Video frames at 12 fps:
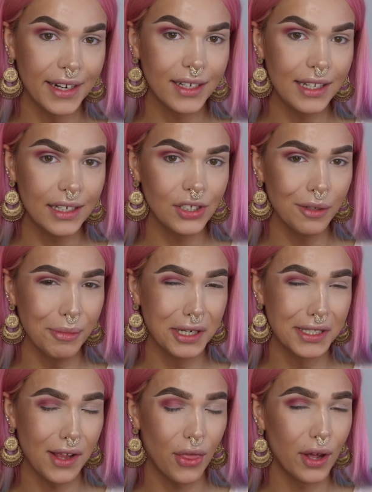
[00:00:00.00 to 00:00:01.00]
that collection
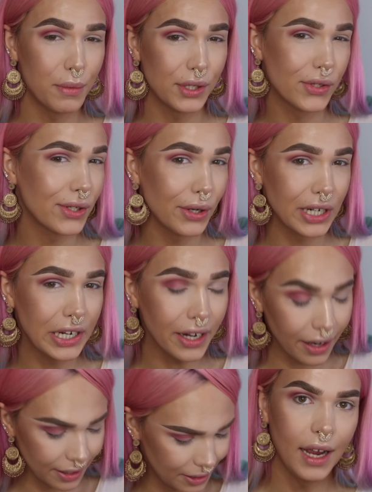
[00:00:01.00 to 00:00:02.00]
because I thought it was so
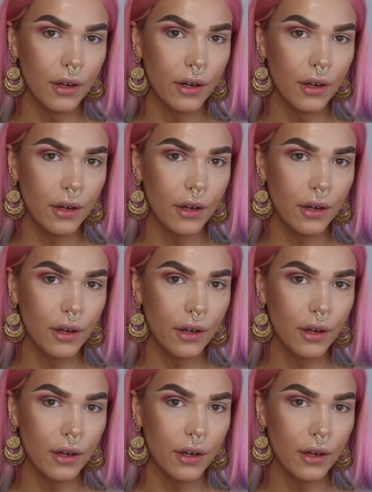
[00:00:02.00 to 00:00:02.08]
good.